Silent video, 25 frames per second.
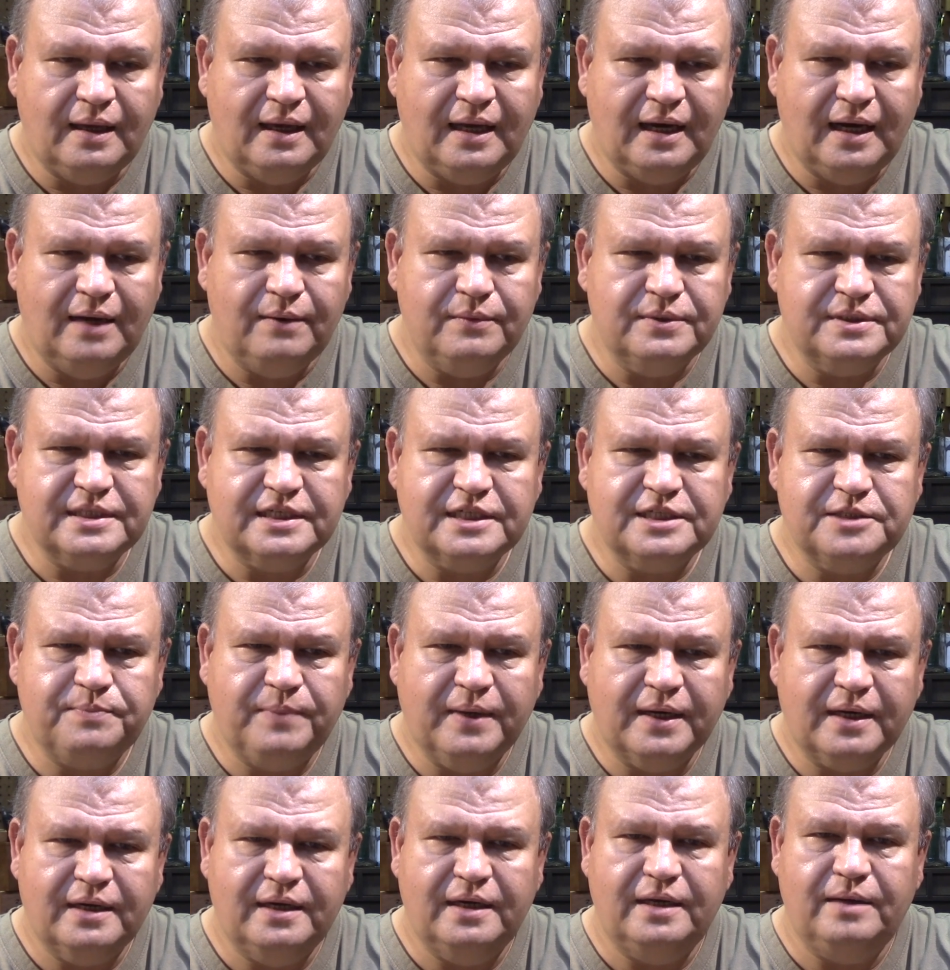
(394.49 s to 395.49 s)
I was
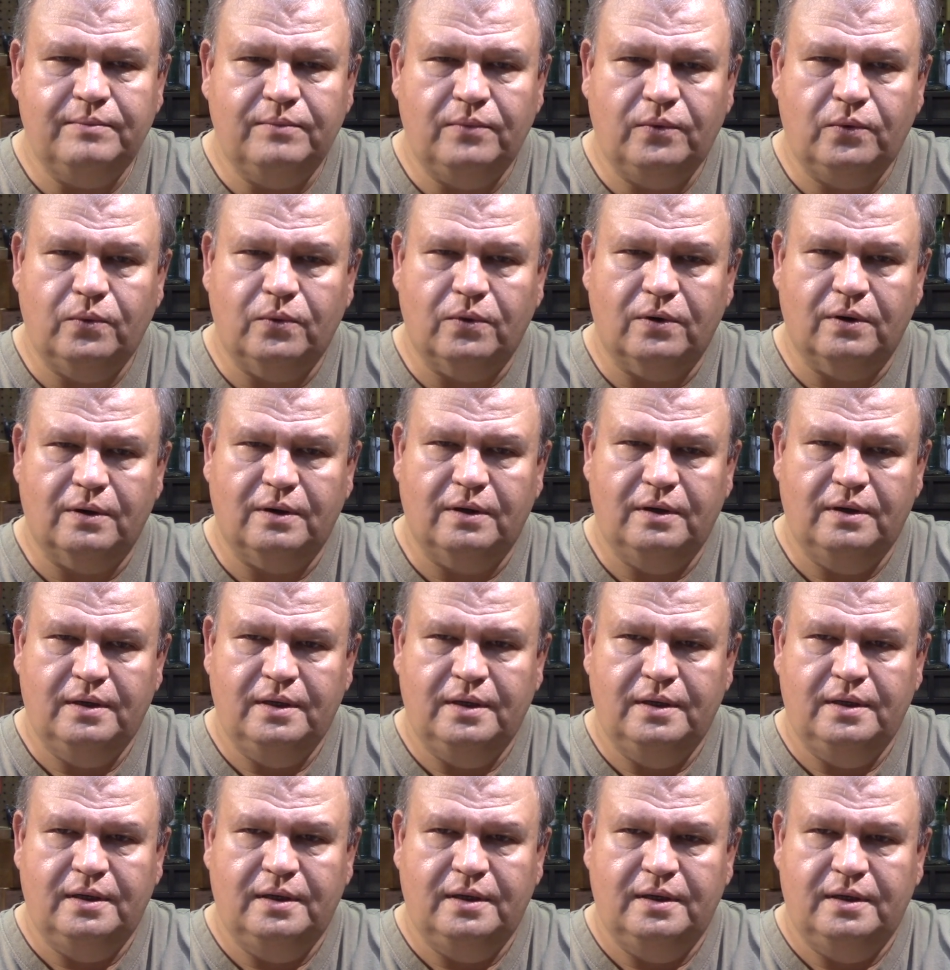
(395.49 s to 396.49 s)
expecting more
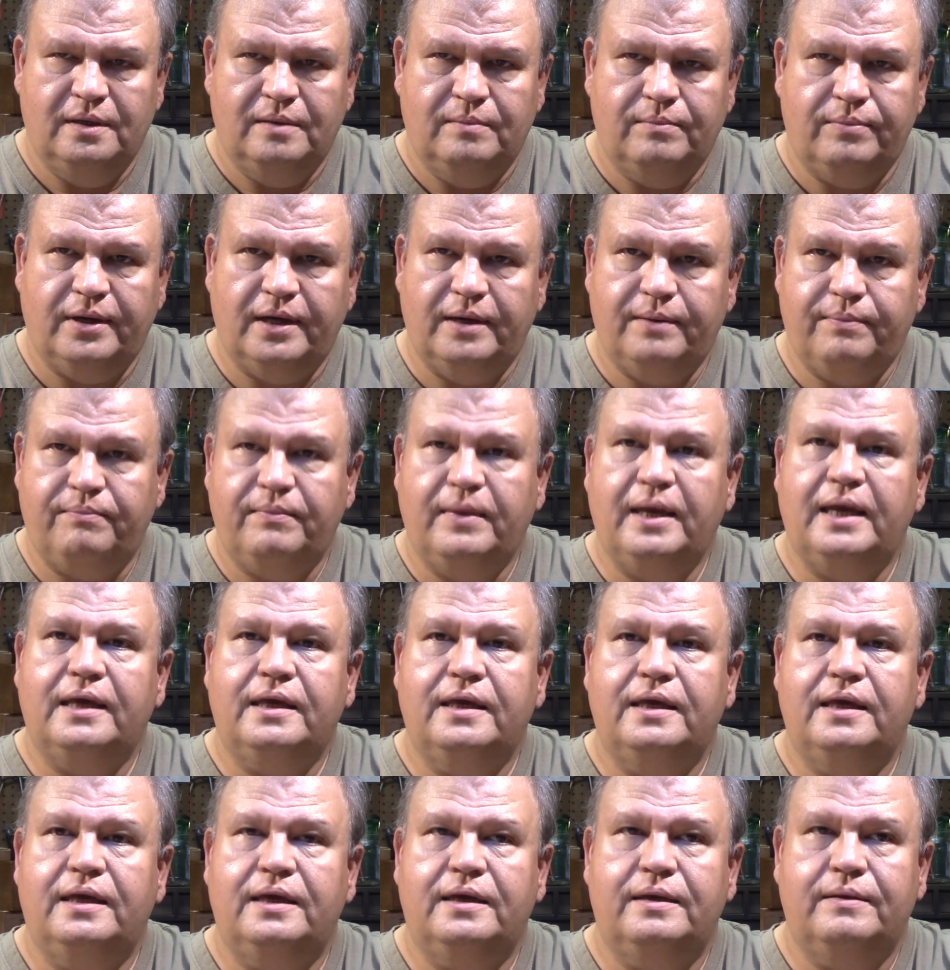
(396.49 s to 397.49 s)
pipe
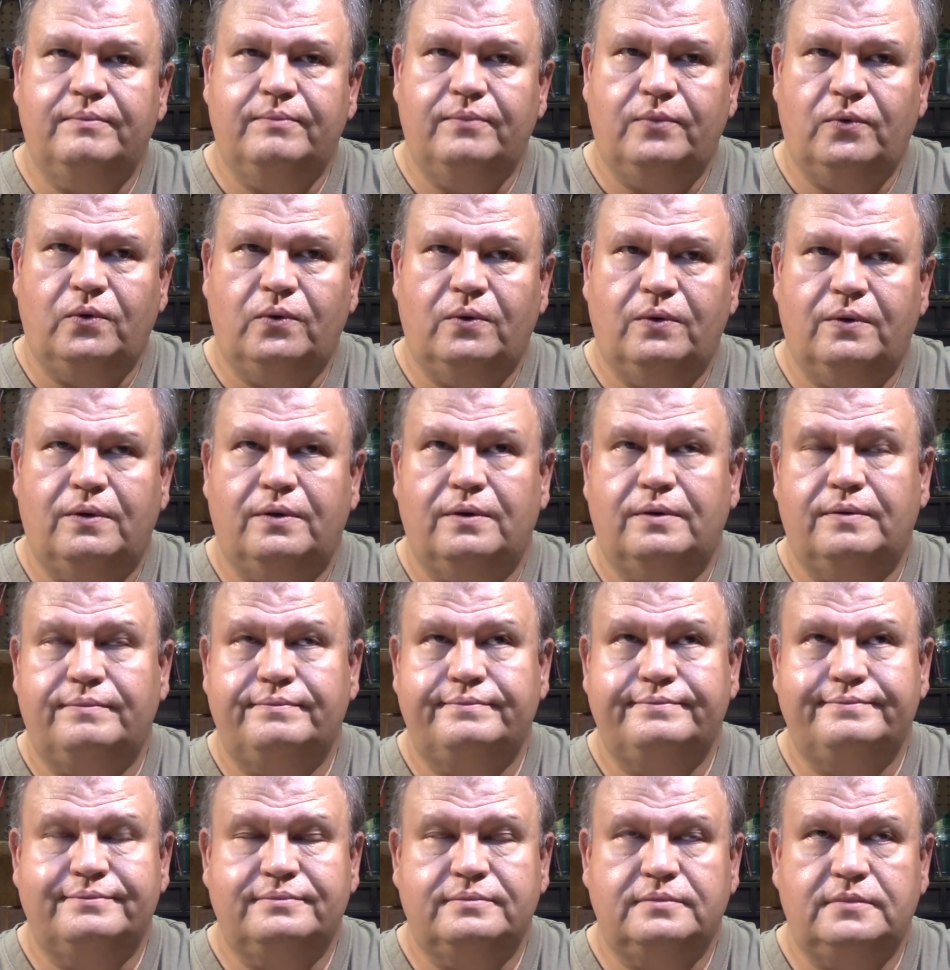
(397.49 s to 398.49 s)
making, more
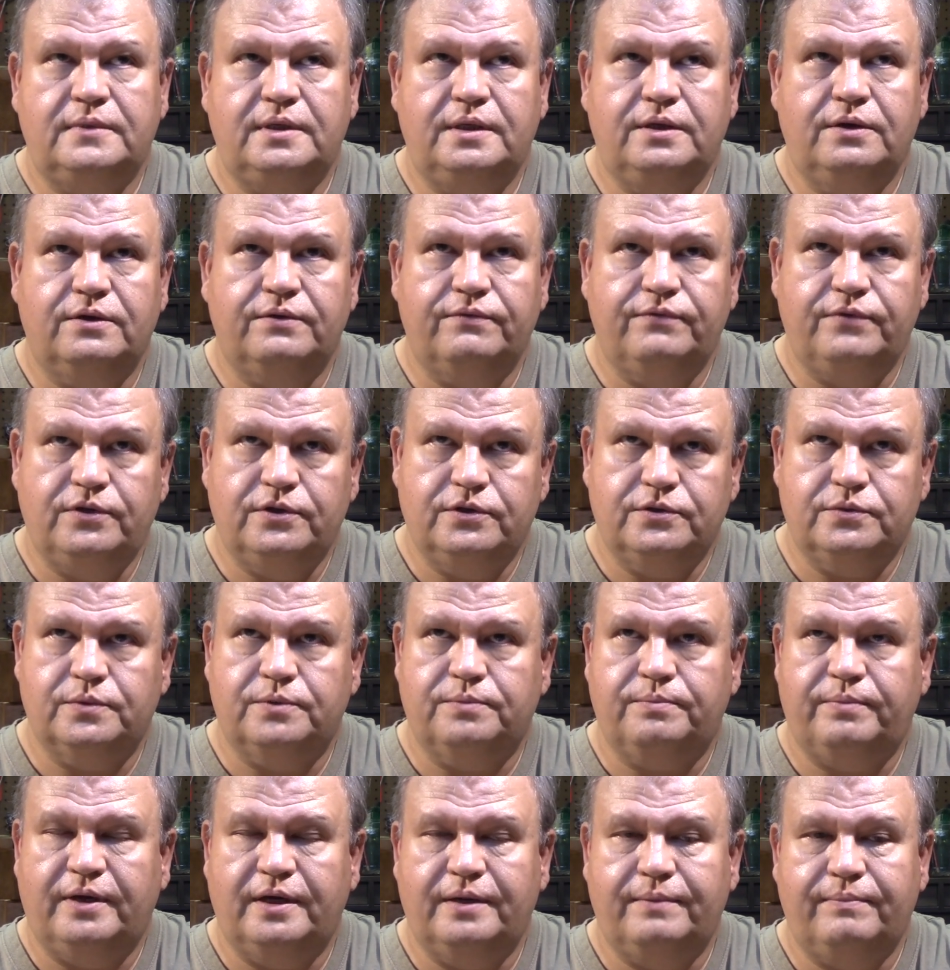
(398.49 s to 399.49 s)
interviews
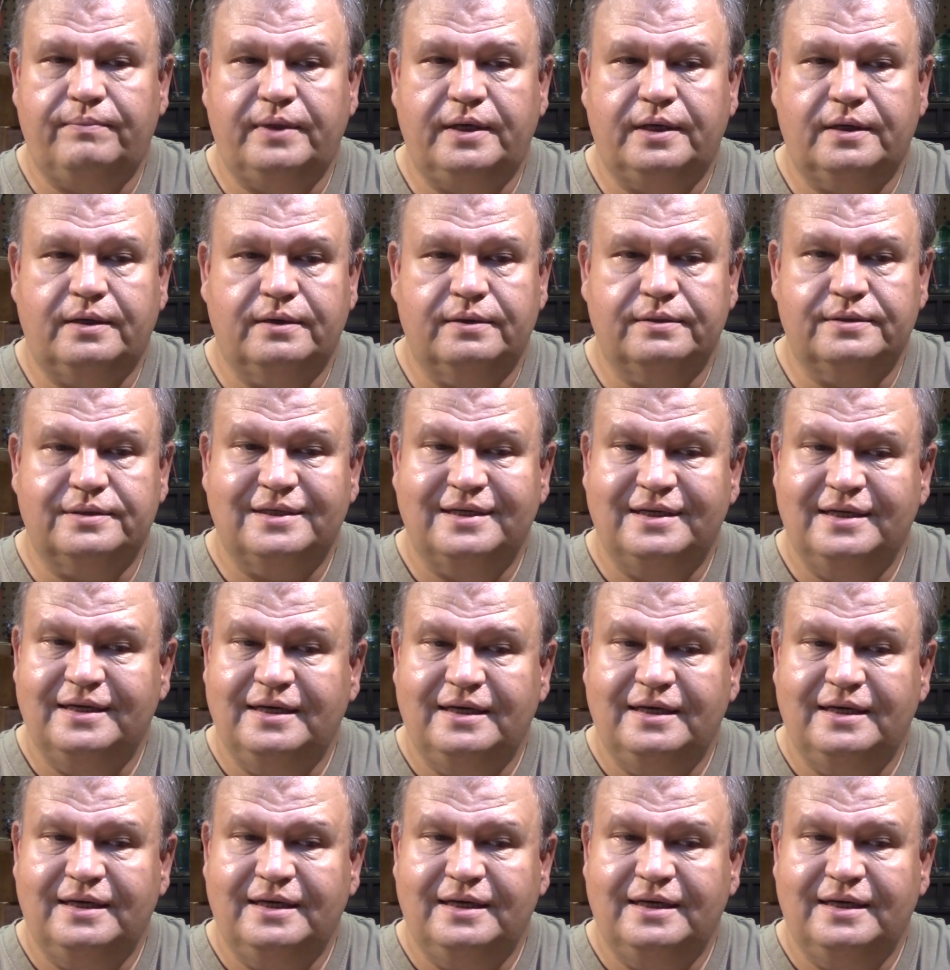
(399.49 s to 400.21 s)
with pipe makers.